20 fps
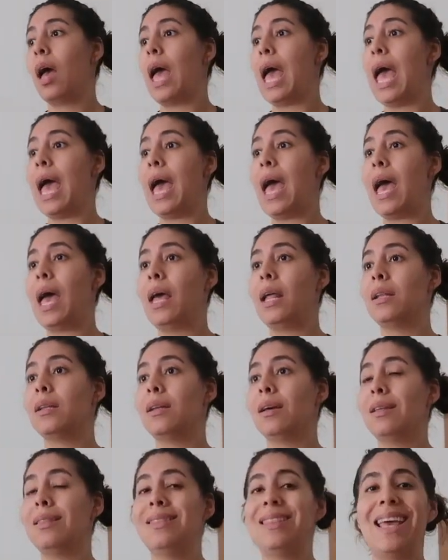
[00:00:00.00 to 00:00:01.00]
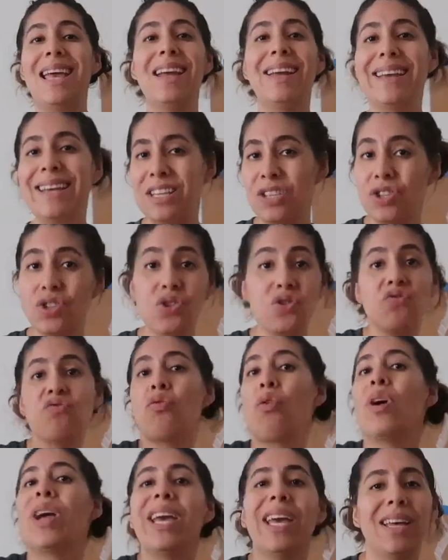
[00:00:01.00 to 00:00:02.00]
and they can
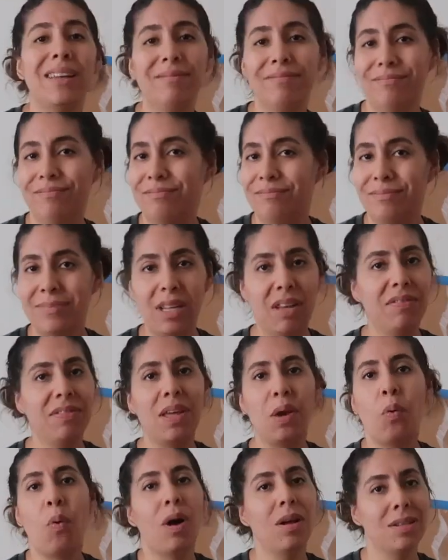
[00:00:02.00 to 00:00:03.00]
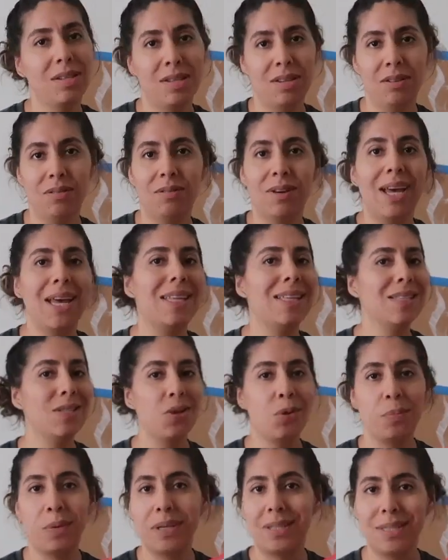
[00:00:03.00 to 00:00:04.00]
destroy it if they want to. It's
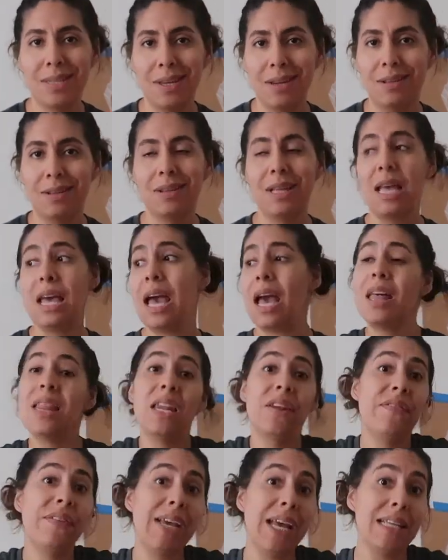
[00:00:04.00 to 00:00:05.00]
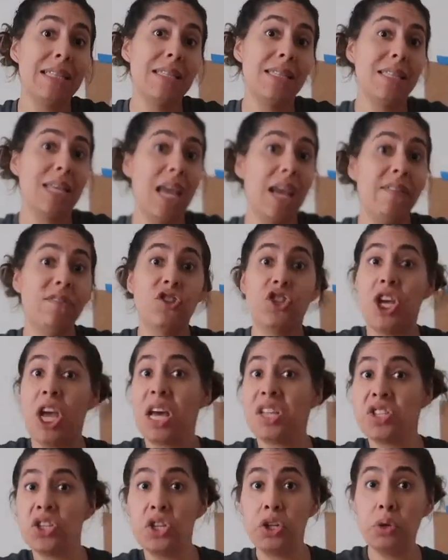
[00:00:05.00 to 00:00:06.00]
no big deal. And then if it gets saved, she
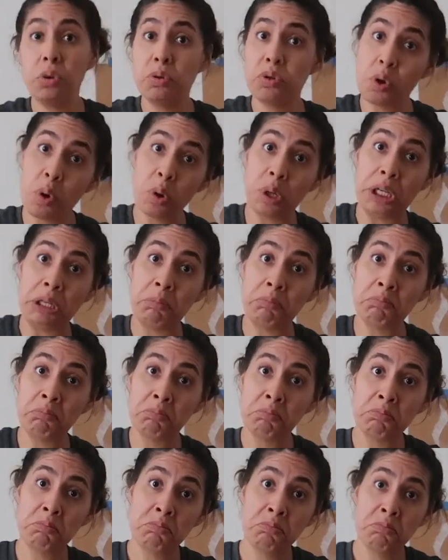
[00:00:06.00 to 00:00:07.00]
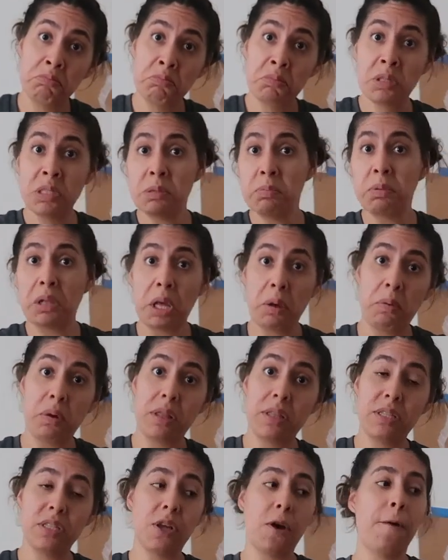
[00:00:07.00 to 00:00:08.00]
has a new toy to play
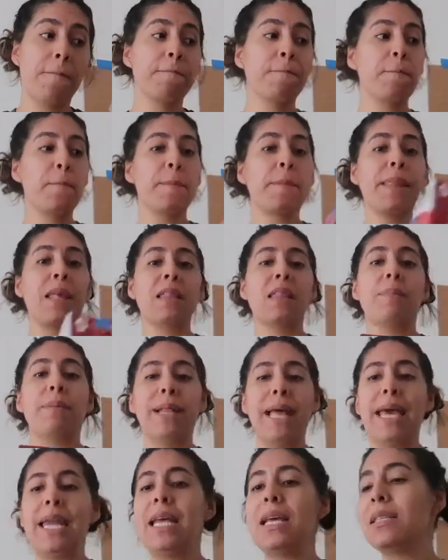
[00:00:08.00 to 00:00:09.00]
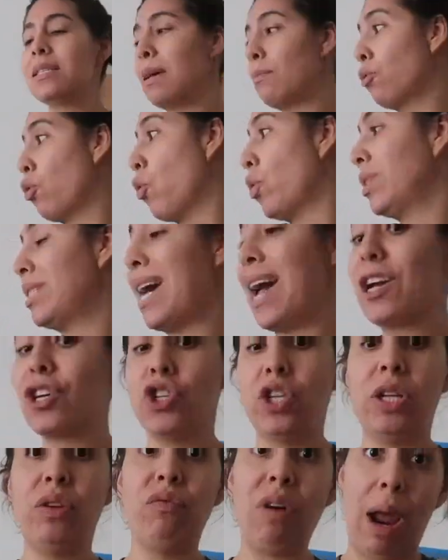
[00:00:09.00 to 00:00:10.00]
with. So the plan is I'm going to
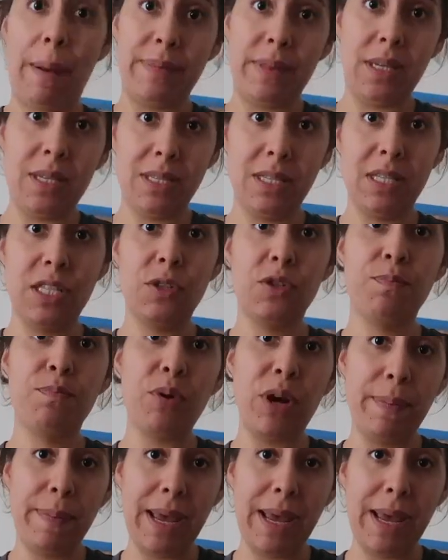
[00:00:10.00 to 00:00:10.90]
actually wrap this. Spray